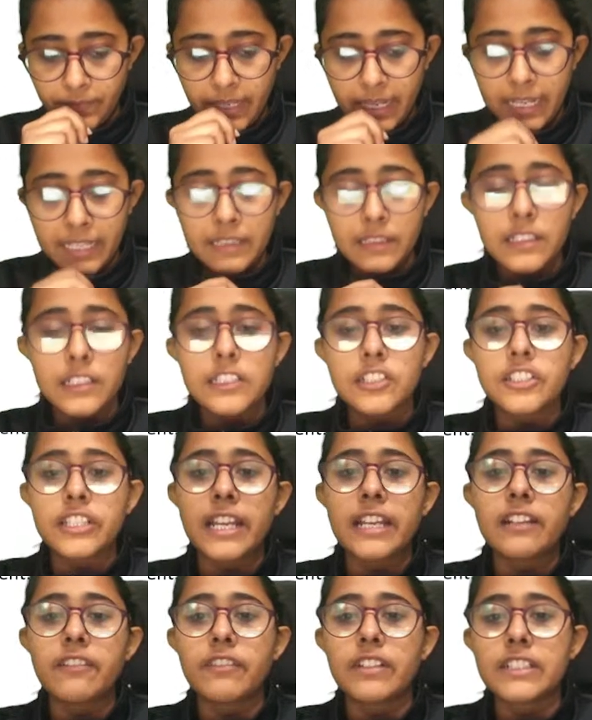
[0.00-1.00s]
In the
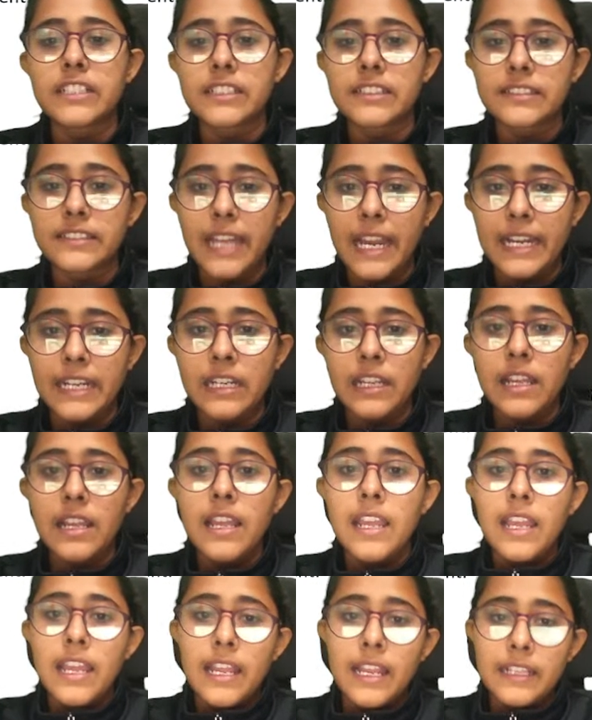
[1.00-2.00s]
check which is signed
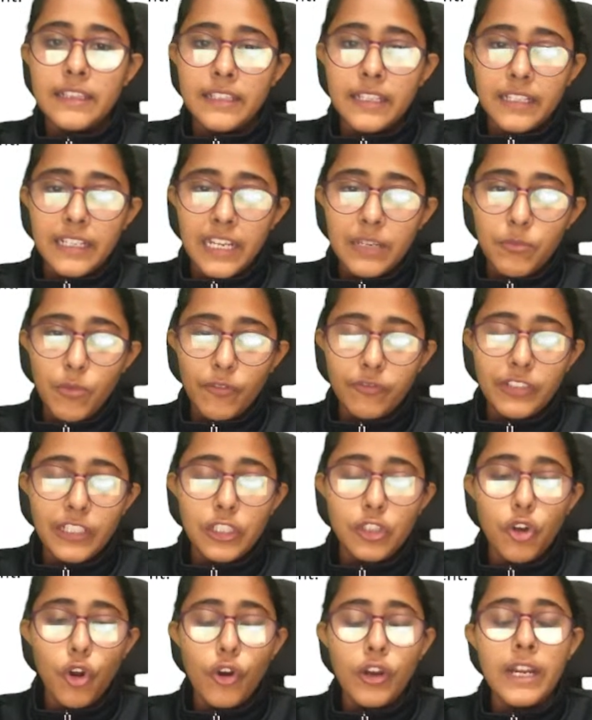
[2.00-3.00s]
in the name of the
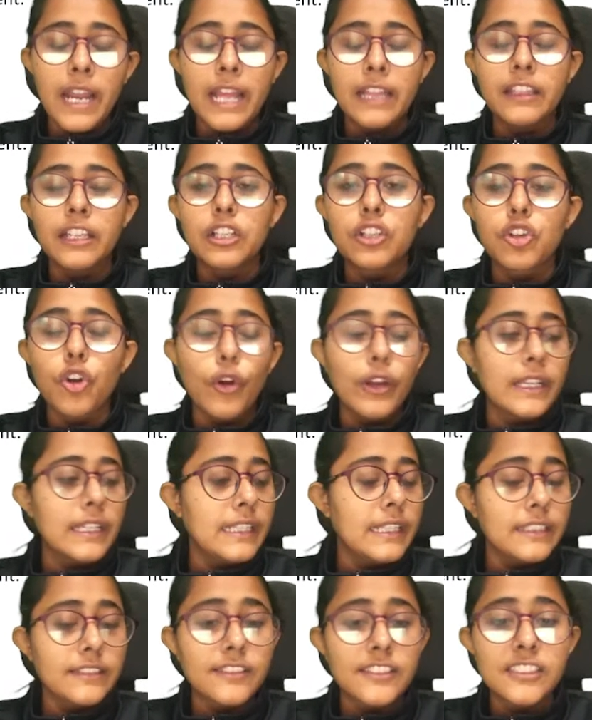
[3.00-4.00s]
drawer and the drawee
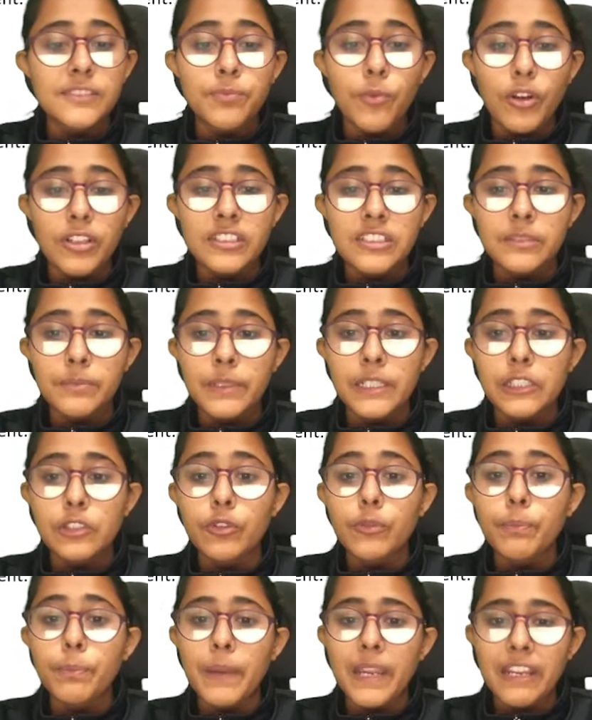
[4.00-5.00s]
is responsible
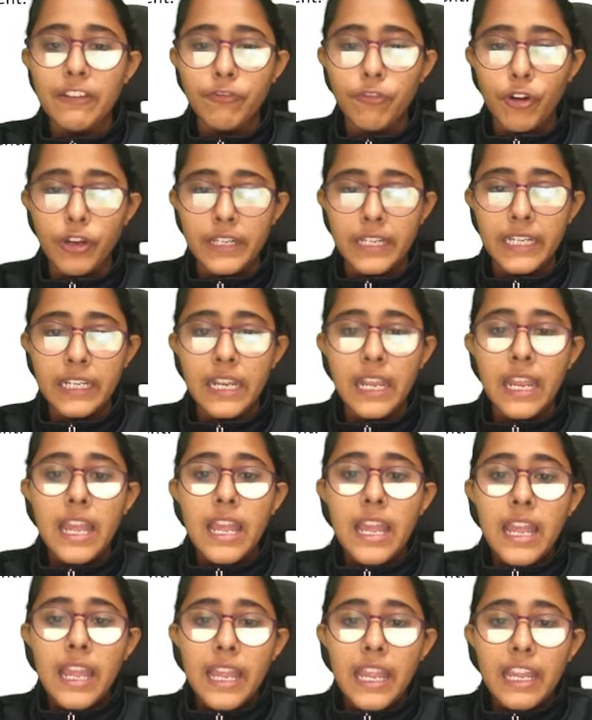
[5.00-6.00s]
to pay for it,
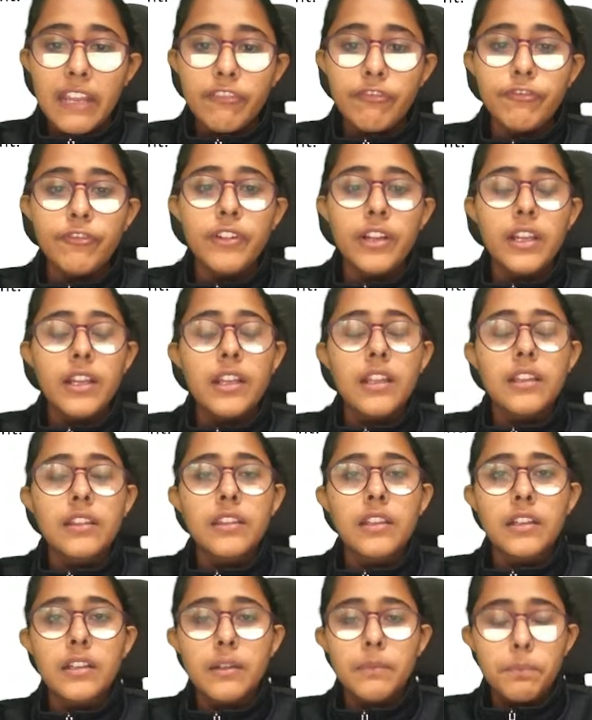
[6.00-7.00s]
if
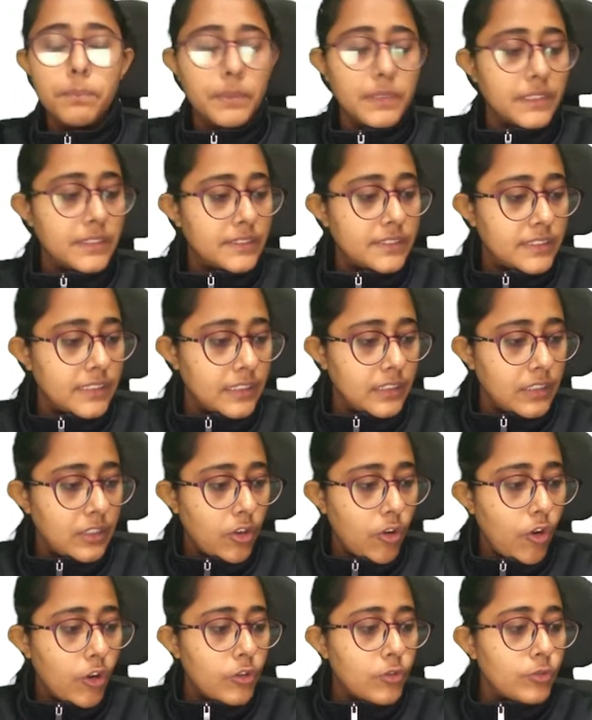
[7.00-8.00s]
the person
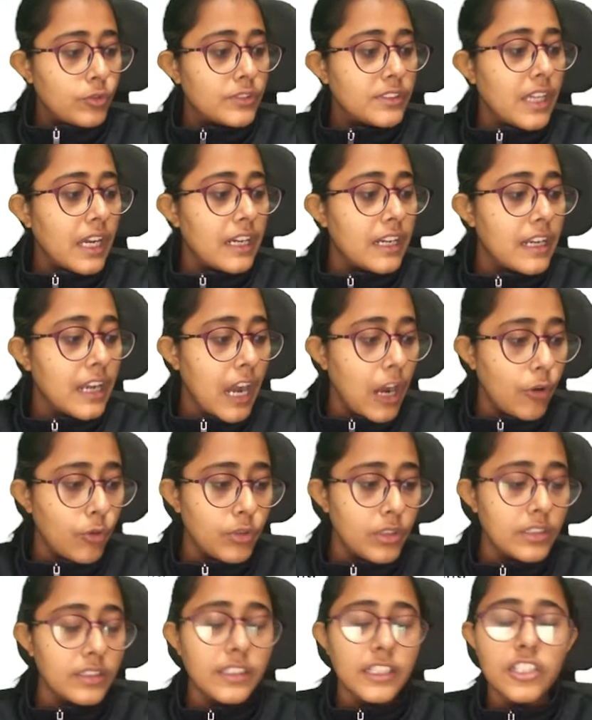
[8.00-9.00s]
on whose
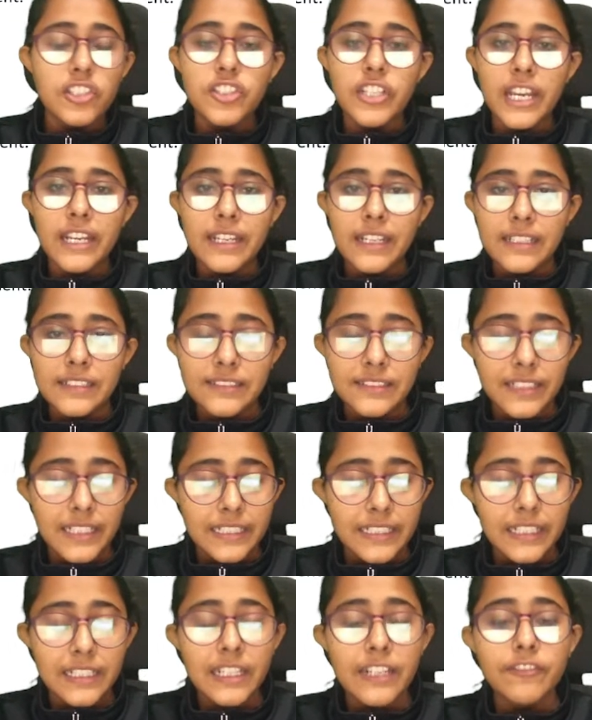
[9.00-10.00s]
account the check is
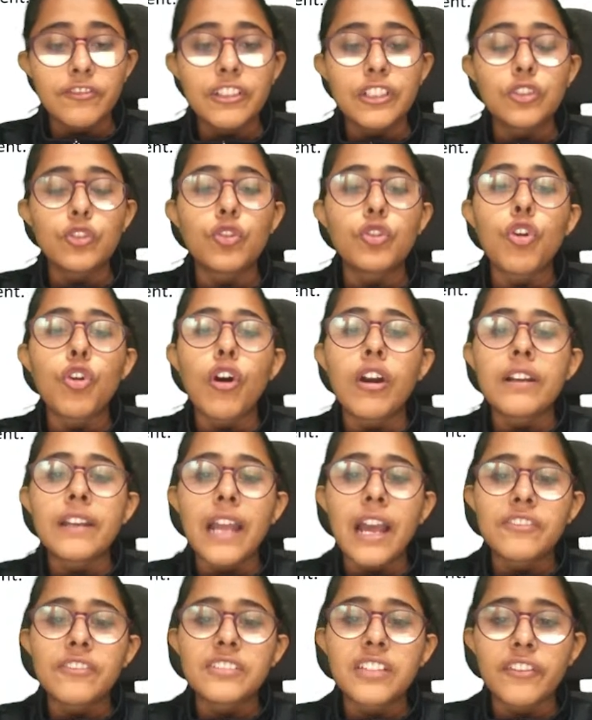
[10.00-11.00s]
written, if they do not
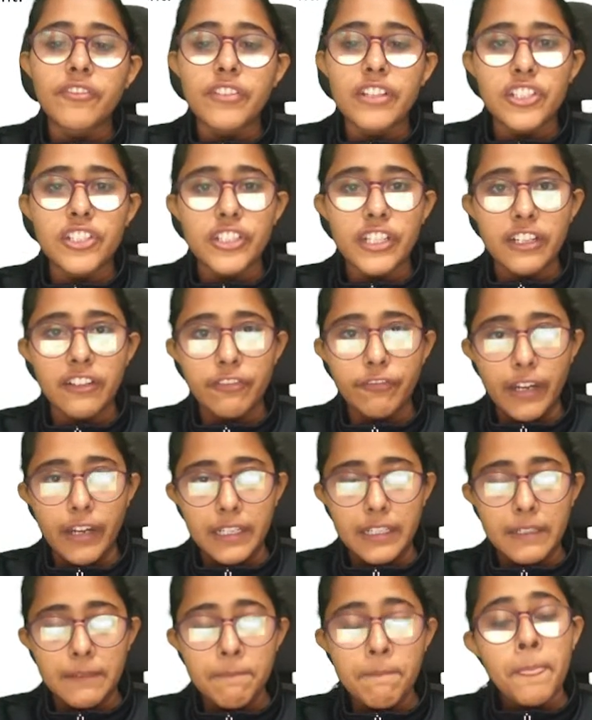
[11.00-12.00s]
have sufficient fund,
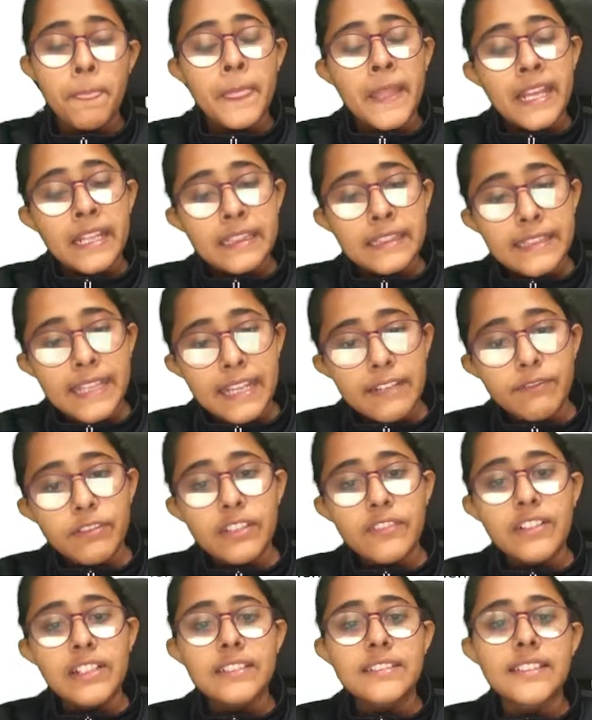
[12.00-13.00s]
then we
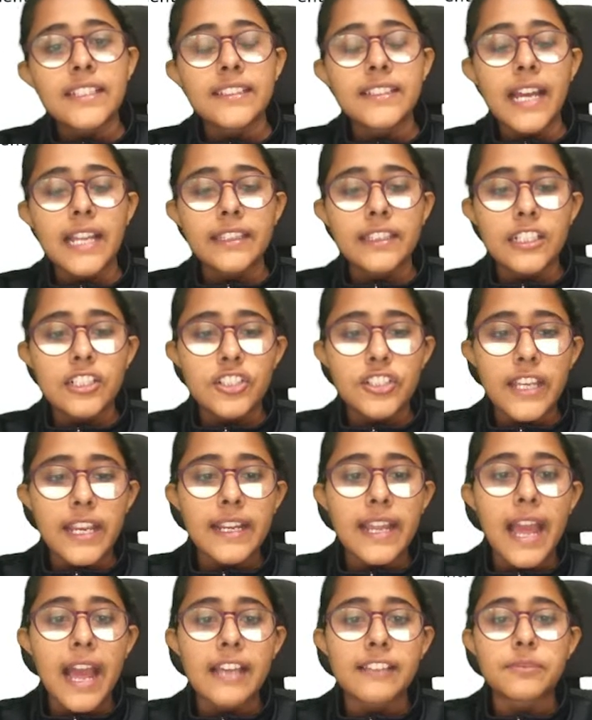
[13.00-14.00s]
will say that the check
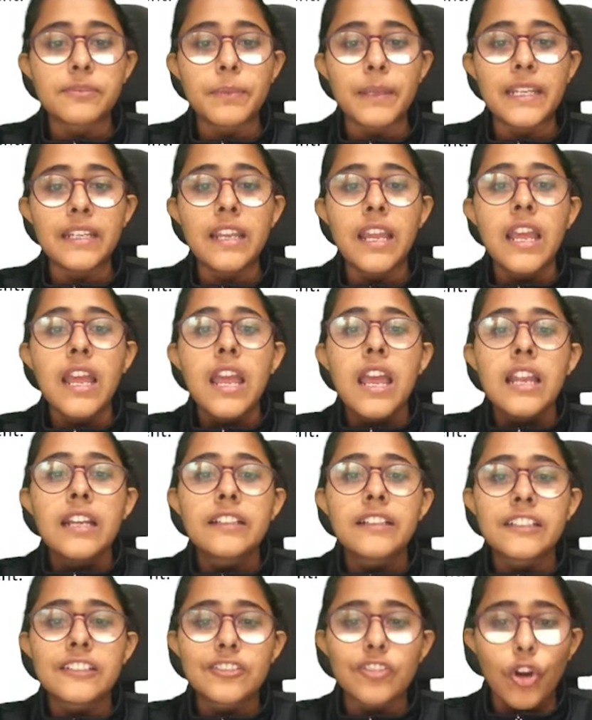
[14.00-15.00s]
has been
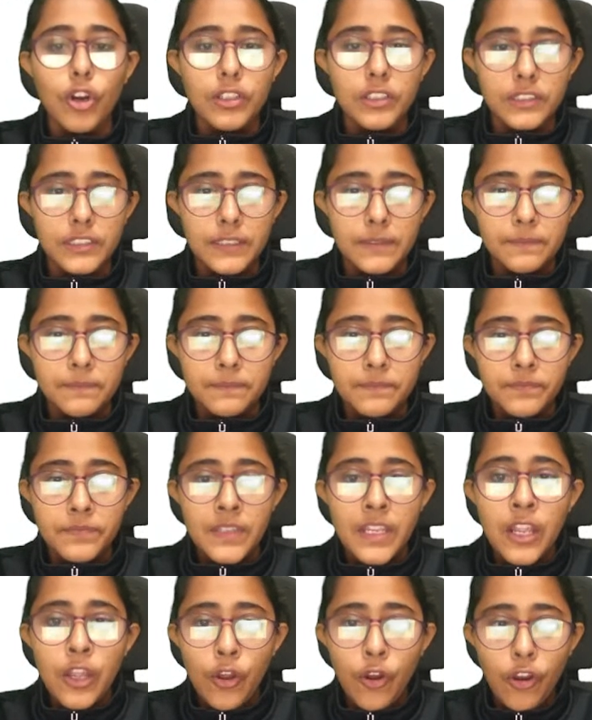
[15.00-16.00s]
dishonored.
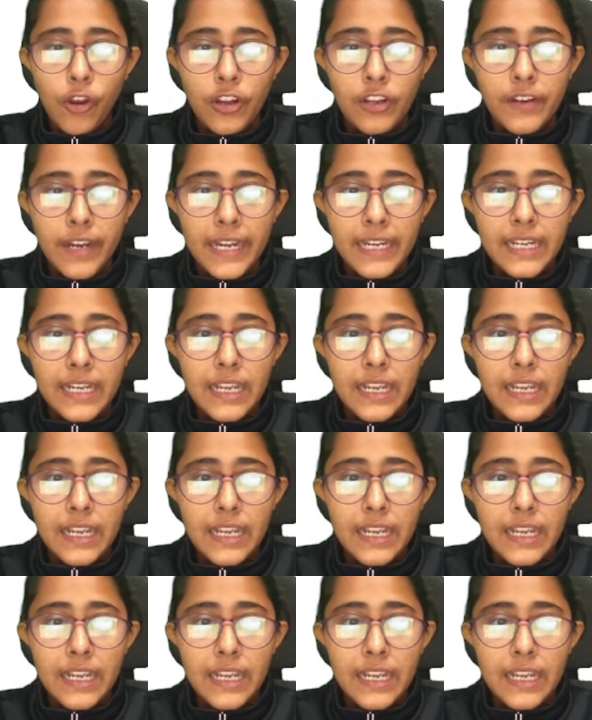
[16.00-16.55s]
All right,